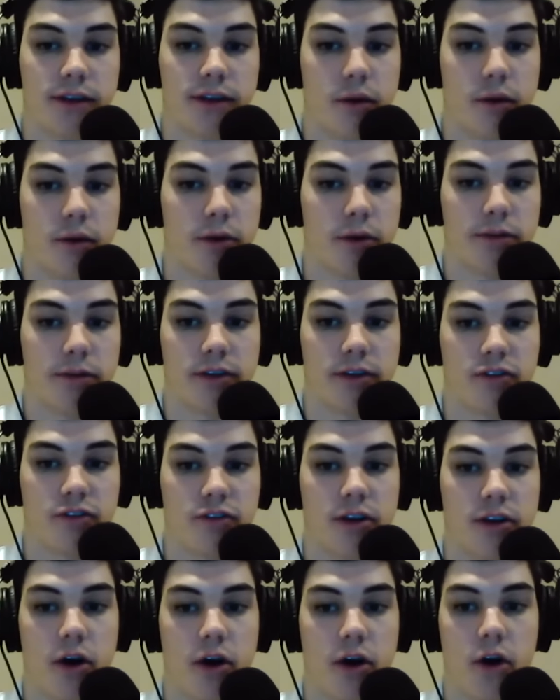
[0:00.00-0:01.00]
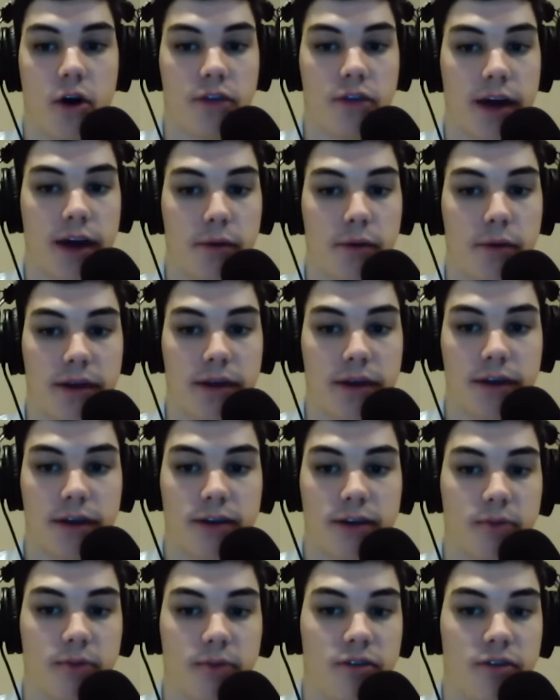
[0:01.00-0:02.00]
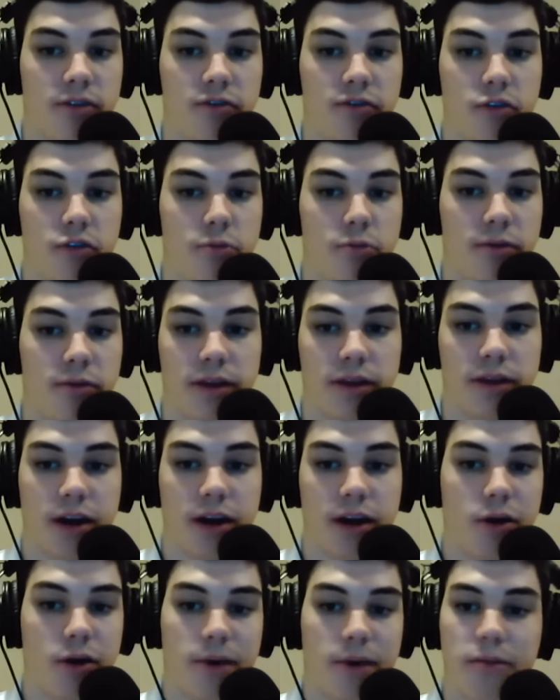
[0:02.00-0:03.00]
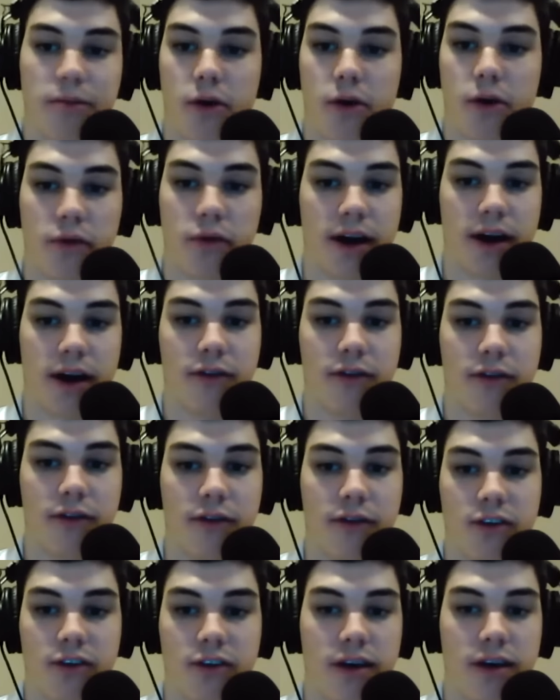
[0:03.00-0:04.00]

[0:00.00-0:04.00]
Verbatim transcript: They were in position all night with the exception of 2, you know, a blown coverage